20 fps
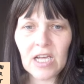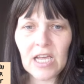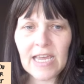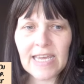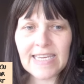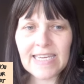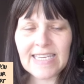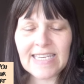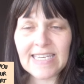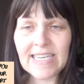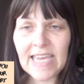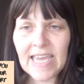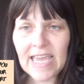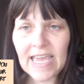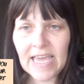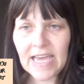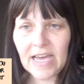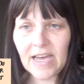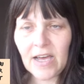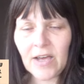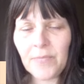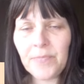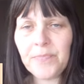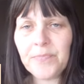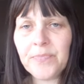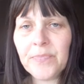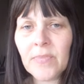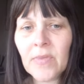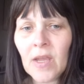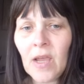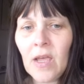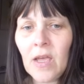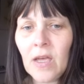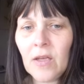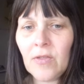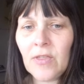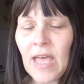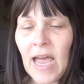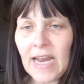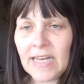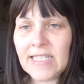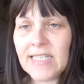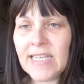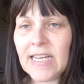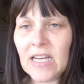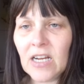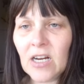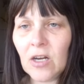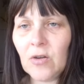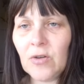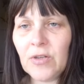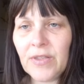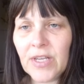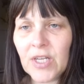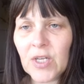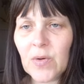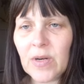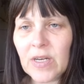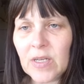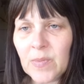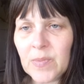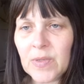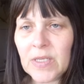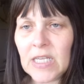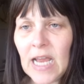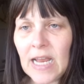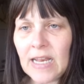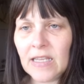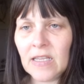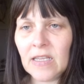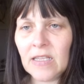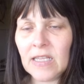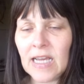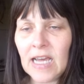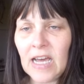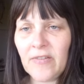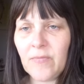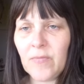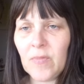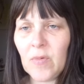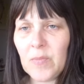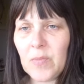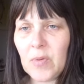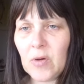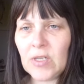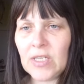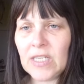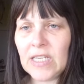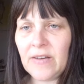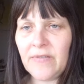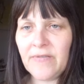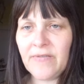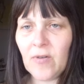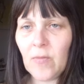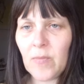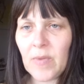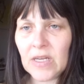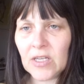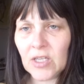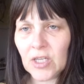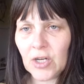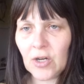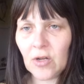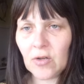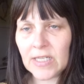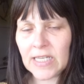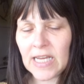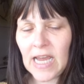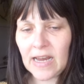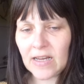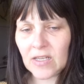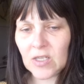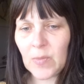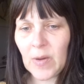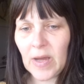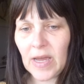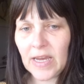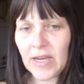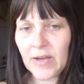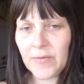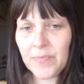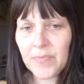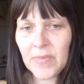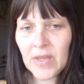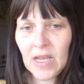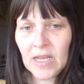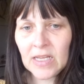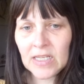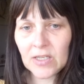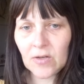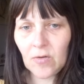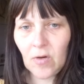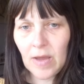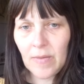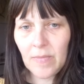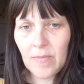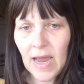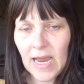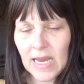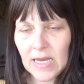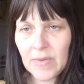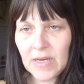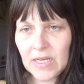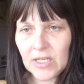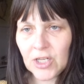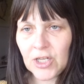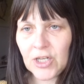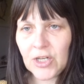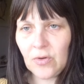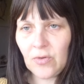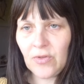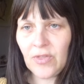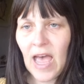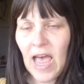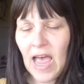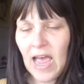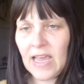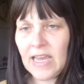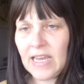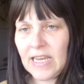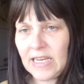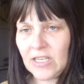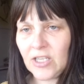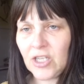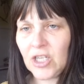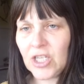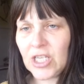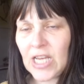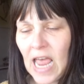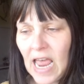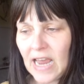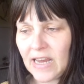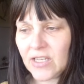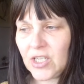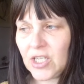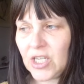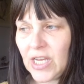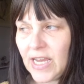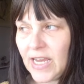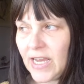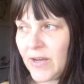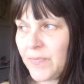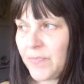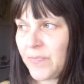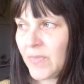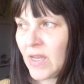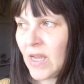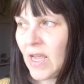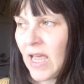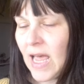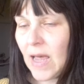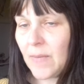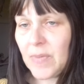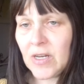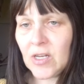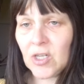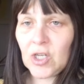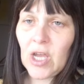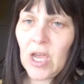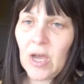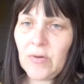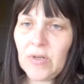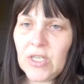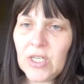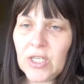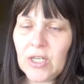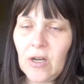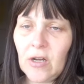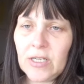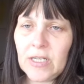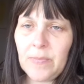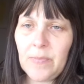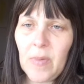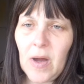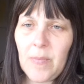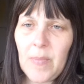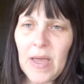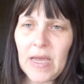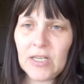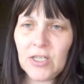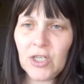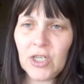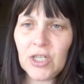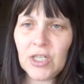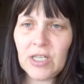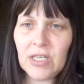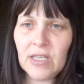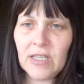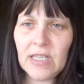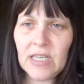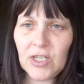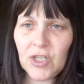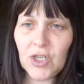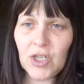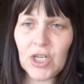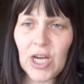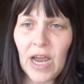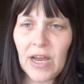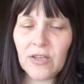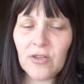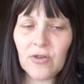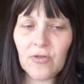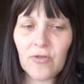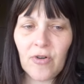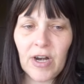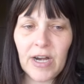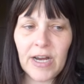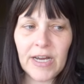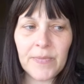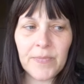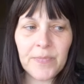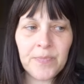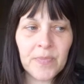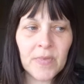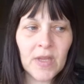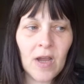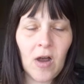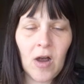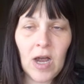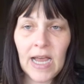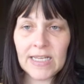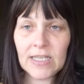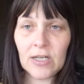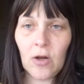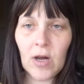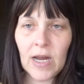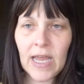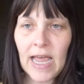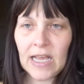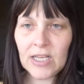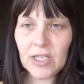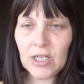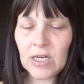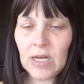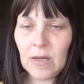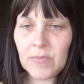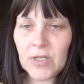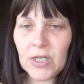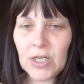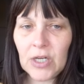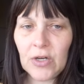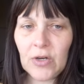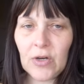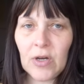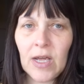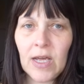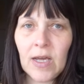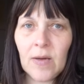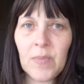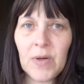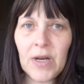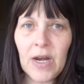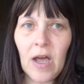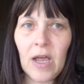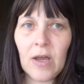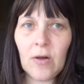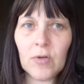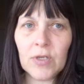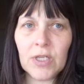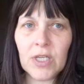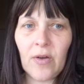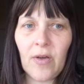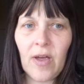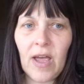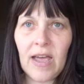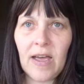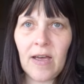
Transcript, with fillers: a year. That's including the 20% that the government puts in for me as a non taxpayer. So I am aiming to do that each tax year. And because I only started my pension this January, I had a lot of catching up to do. But I also,